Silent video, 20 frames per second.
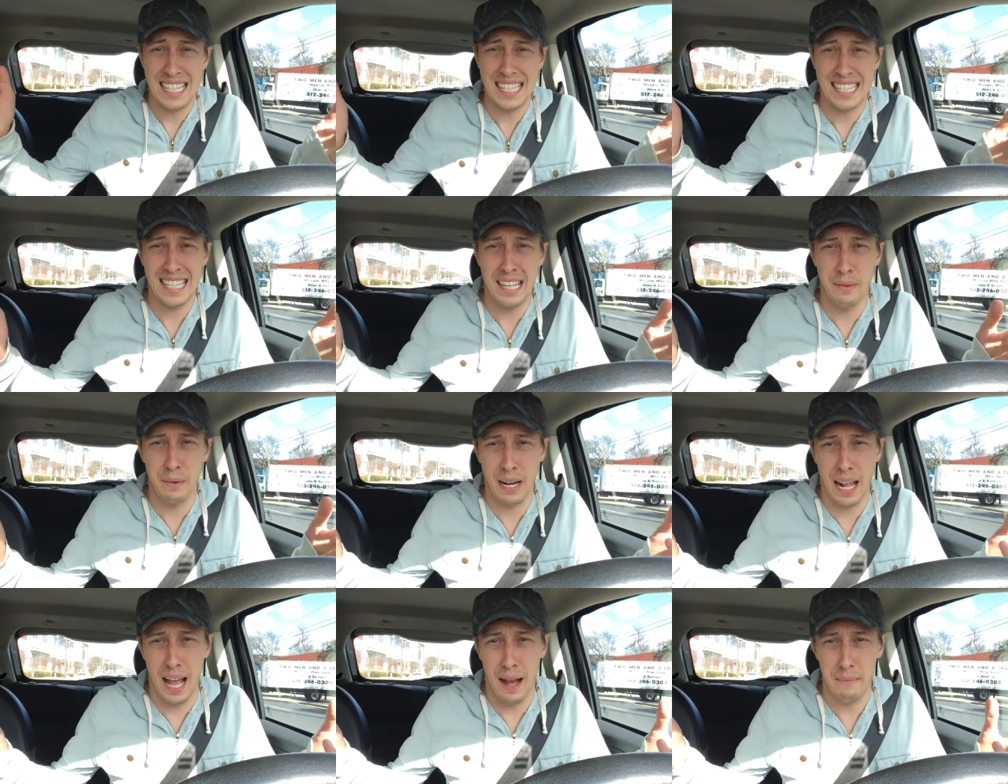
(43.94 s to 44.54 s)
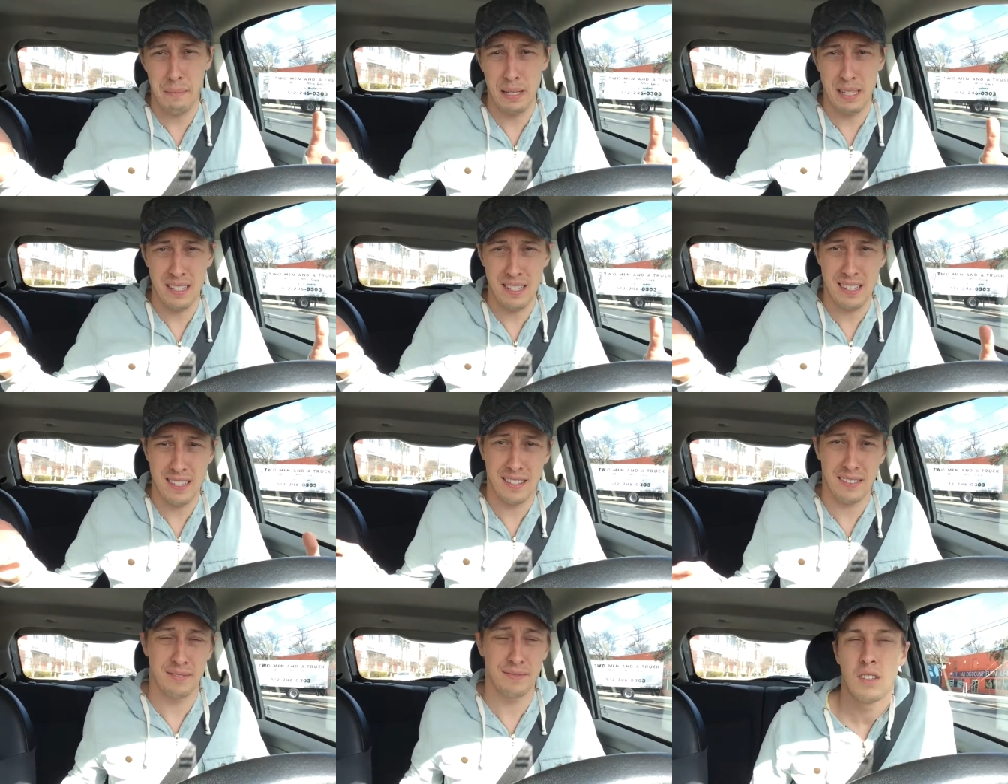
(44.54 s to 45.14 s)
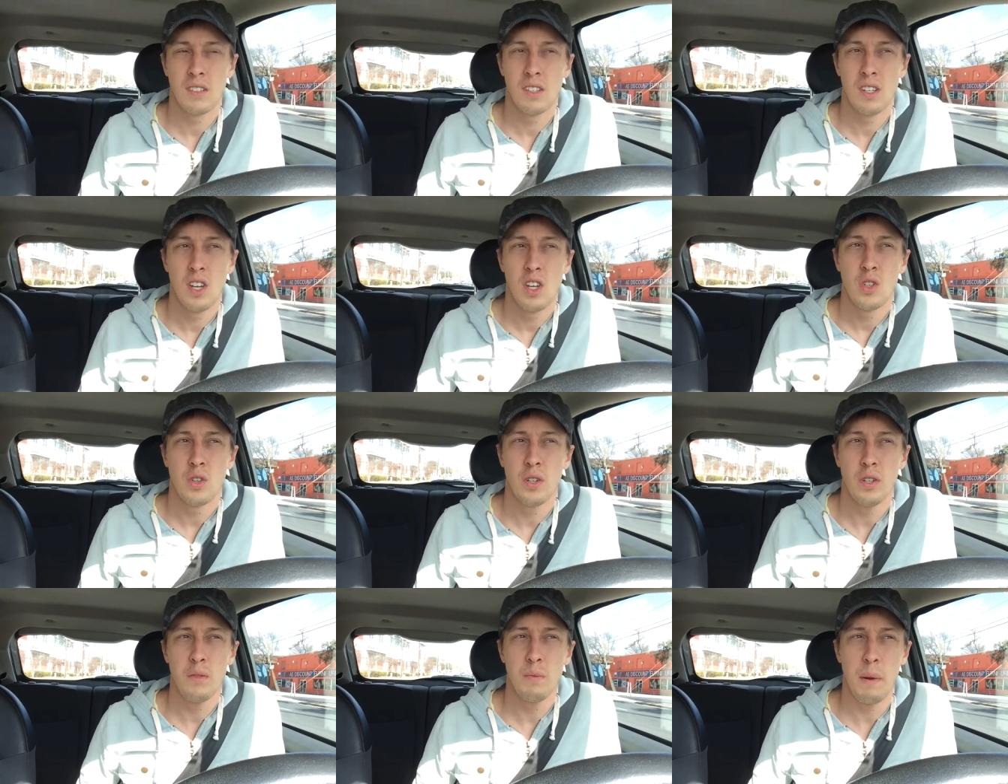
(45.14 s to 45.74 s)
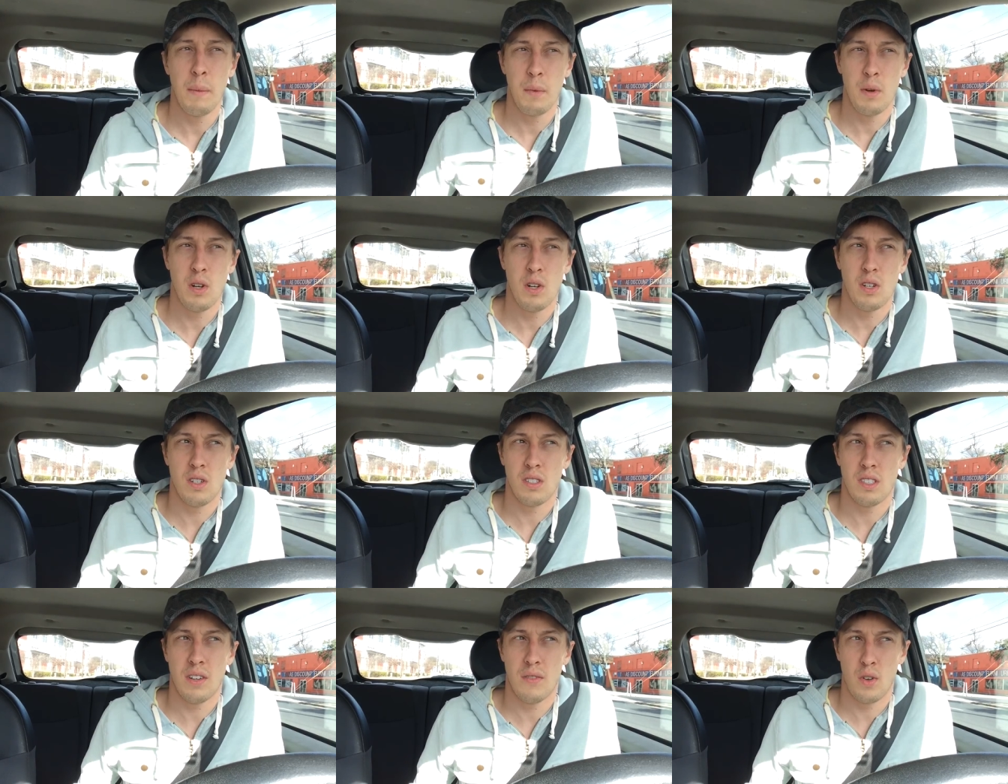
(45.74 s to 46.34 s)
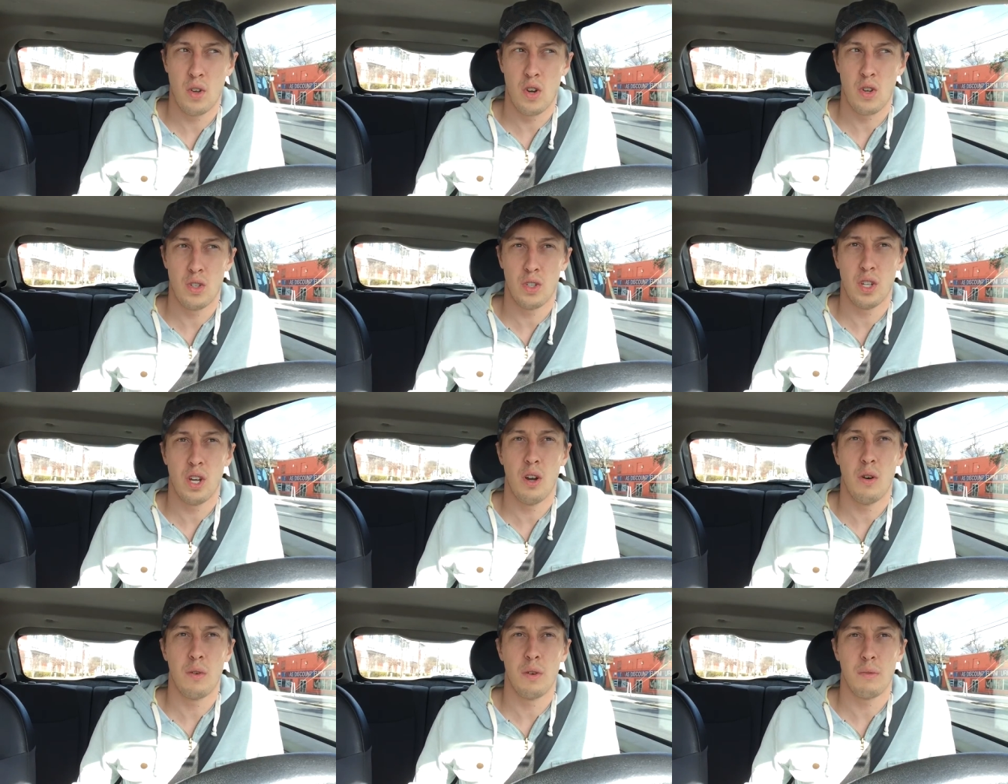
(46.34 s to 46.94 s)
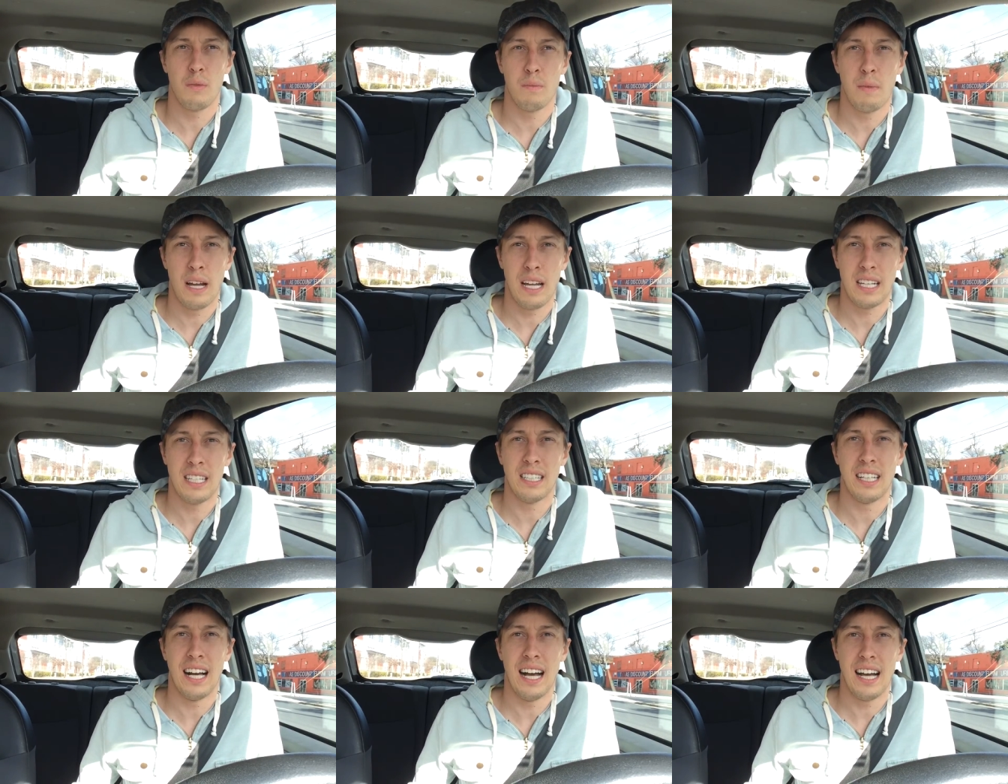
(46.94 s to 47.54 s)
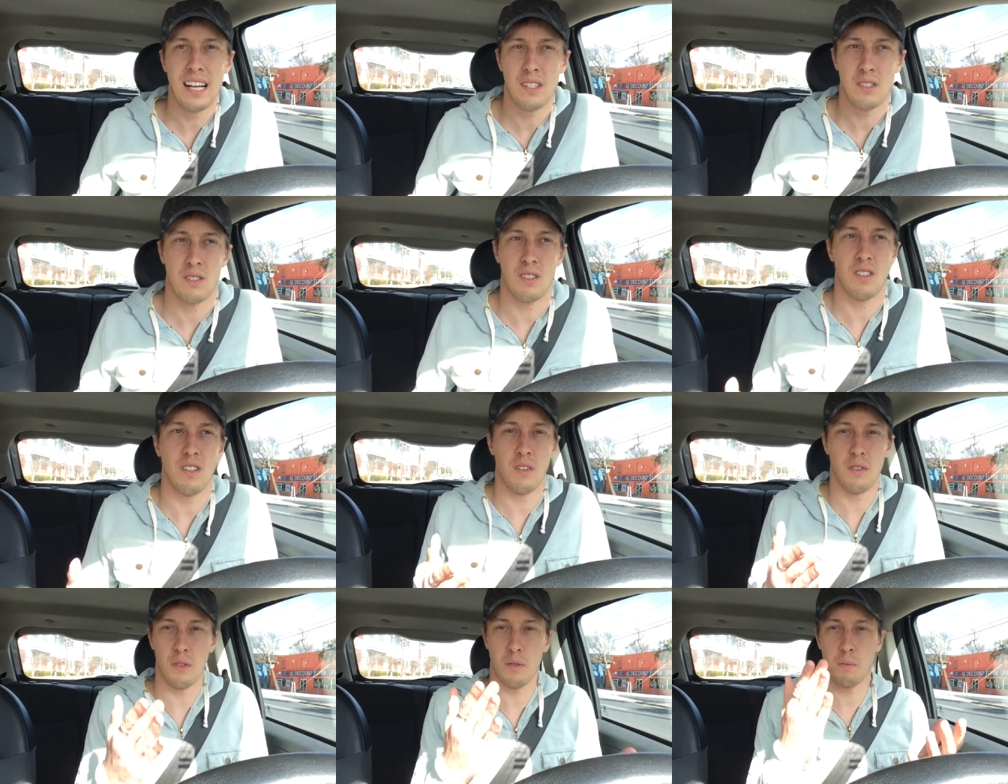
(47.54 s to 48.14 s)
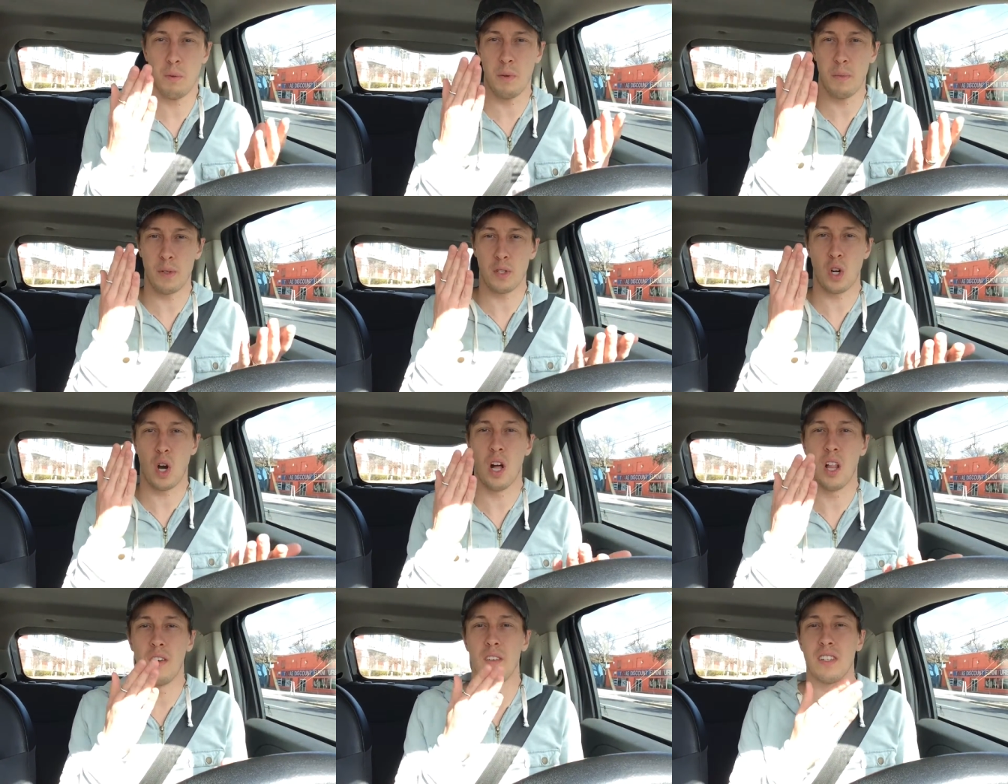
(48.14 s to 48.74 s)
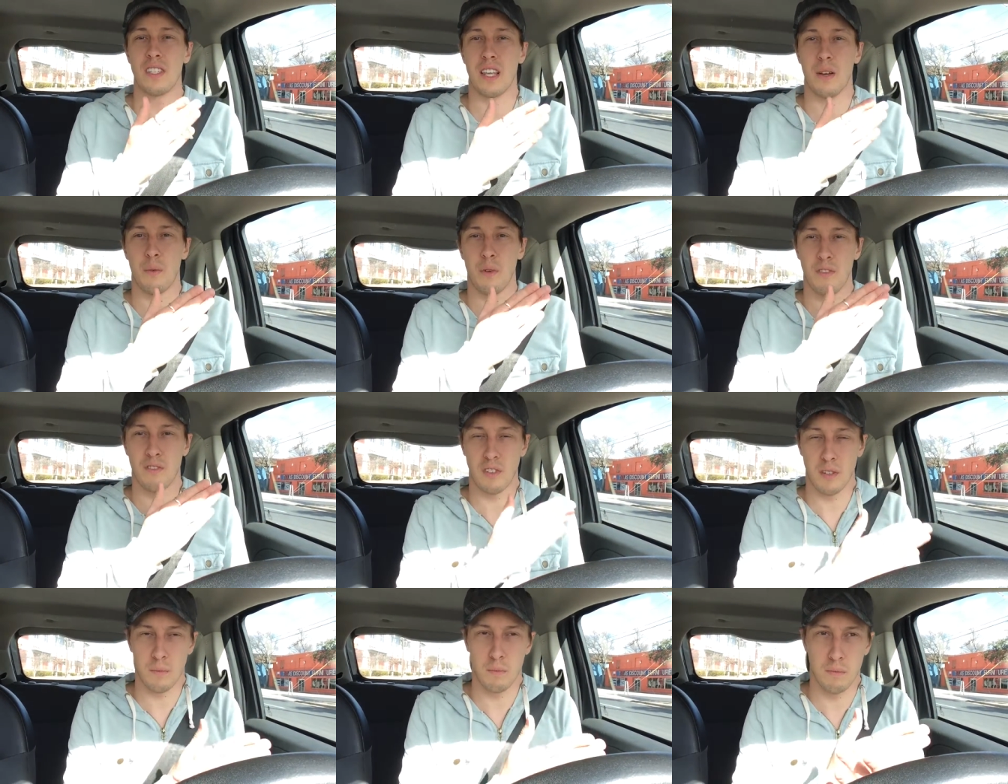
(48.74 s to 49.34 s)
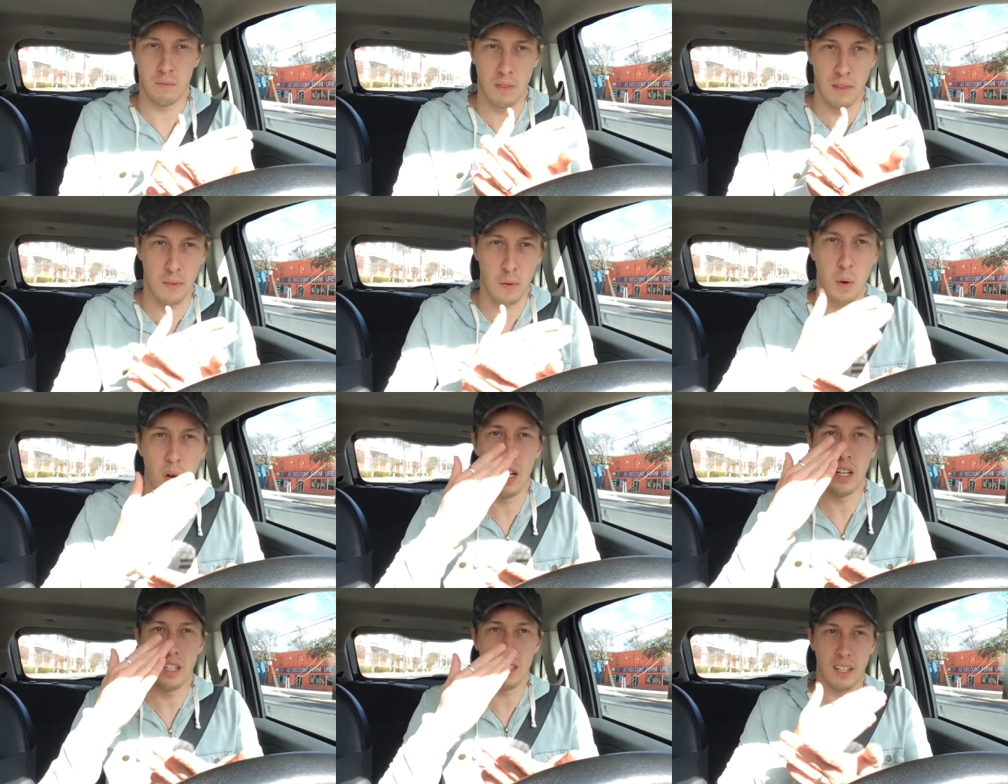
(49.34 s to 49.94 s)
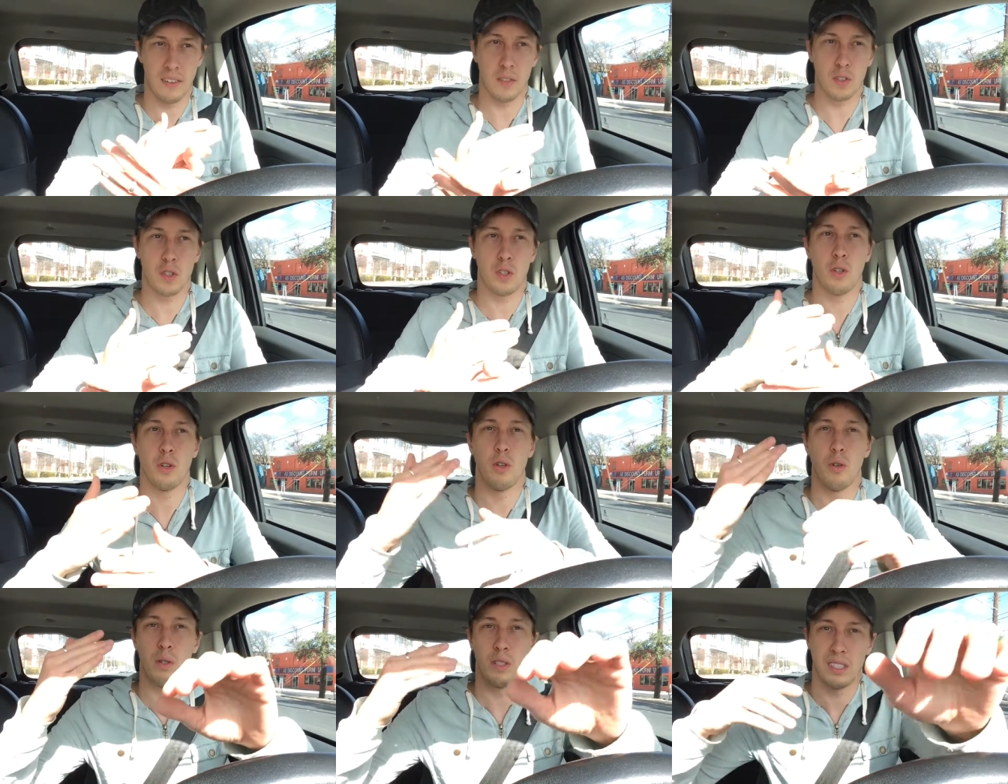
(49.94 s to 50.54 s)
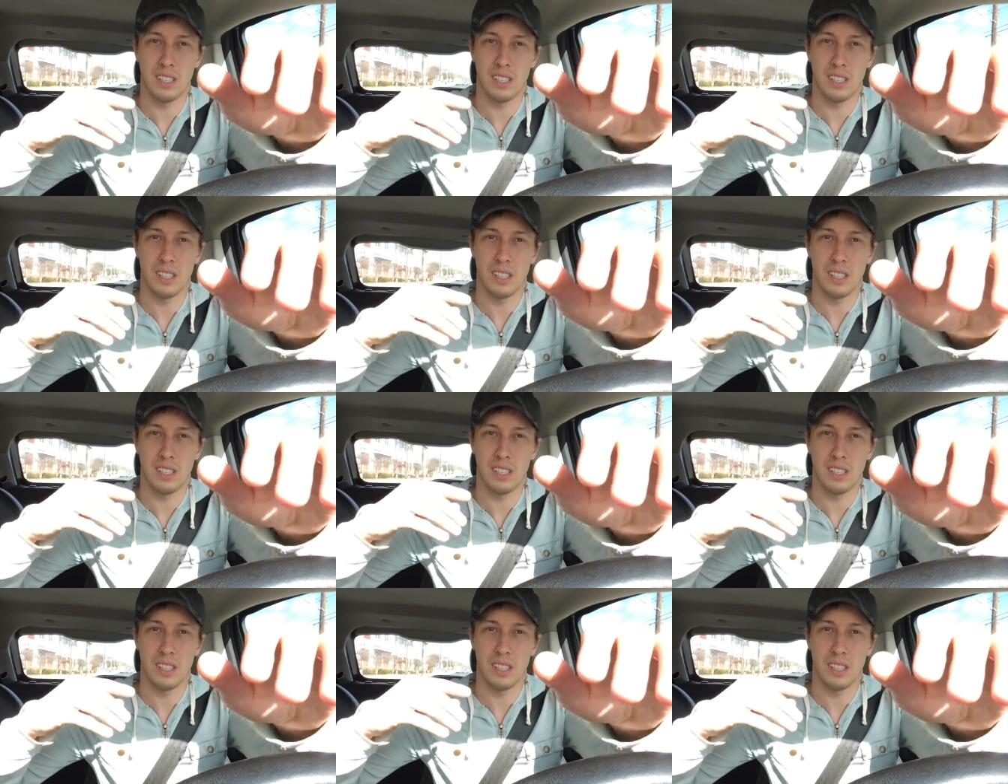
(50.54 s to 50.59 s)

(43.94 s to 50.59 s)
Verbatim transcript: see what happens. So I just remember several years ago with my class, you know, it was pretty much all of us that went from level one to level two,